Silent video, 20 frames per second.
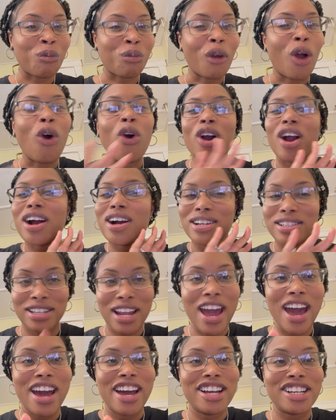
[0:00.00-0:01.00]
Or a
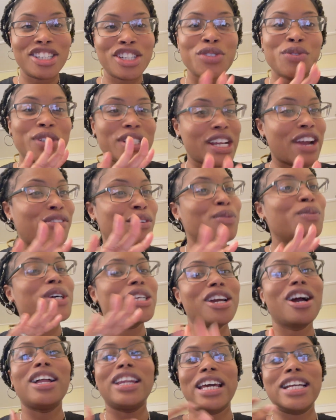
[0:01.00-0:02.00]
dash, whichever one
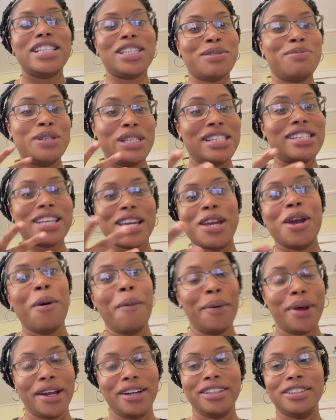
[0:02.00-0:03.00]
y'all like to me saying
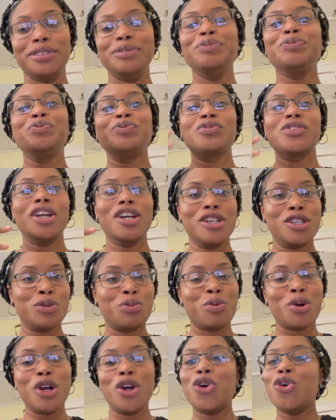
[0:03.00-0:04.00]
better, a
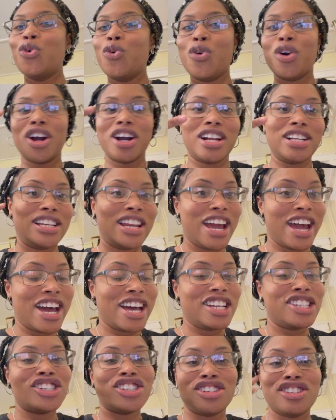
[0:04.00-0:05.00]
sprinkle or a
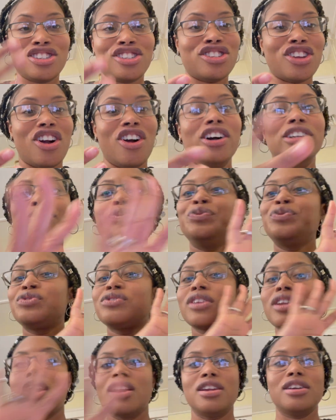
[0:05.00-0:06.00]
dash of salt,
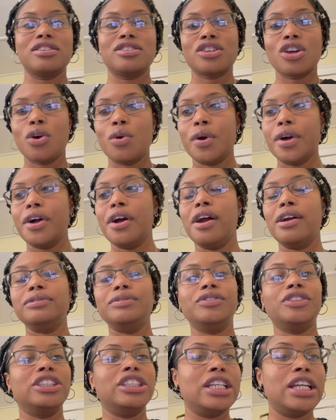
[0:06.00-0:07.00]
and it's so good.
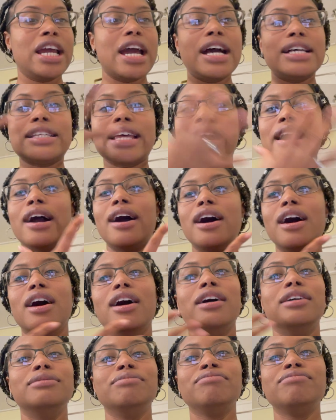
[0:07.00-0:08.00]
And it has like
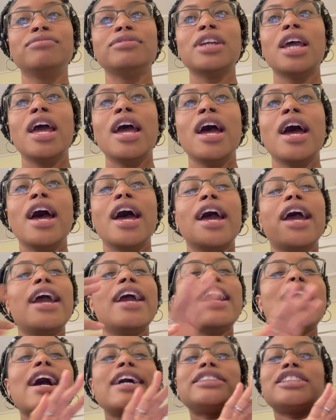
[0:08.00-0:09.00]
a,
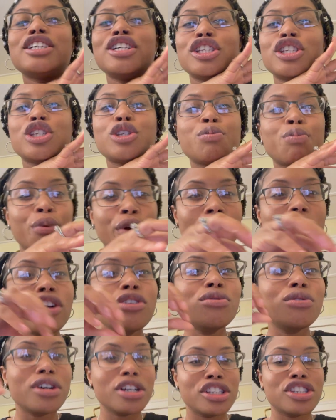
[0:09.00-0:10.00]
it has a
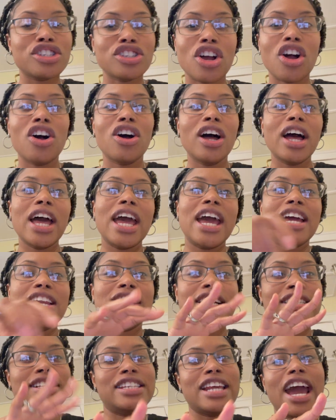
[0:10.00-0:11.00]
sprinkle of salt and
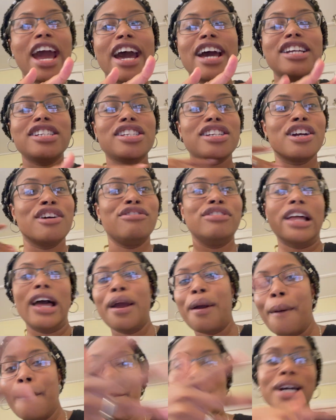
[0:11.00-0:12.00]
a dash of
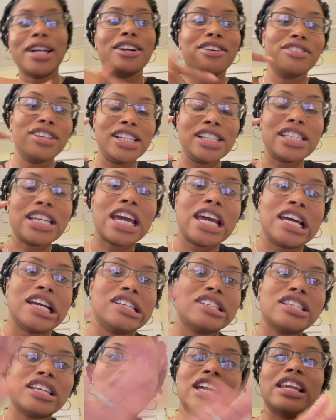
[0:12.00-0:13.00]
like buttery
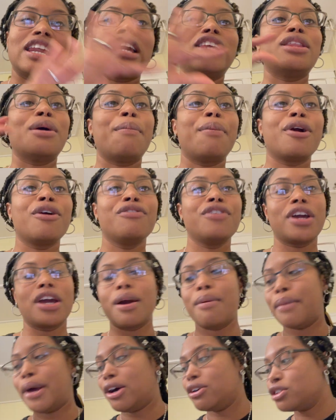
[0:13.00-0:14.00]
taste and like the perfect
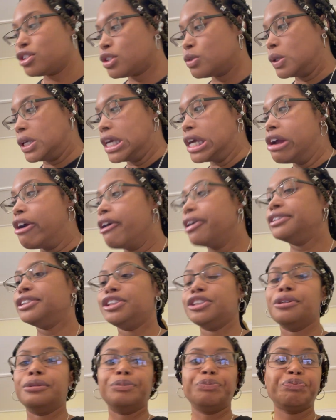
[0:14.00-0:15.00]
amount of sweet.
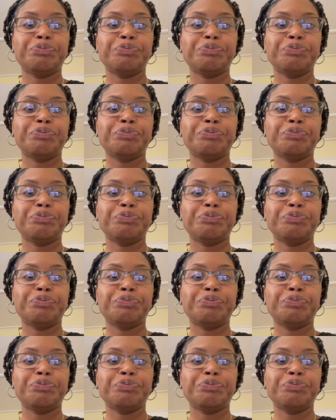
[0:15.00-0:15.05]
So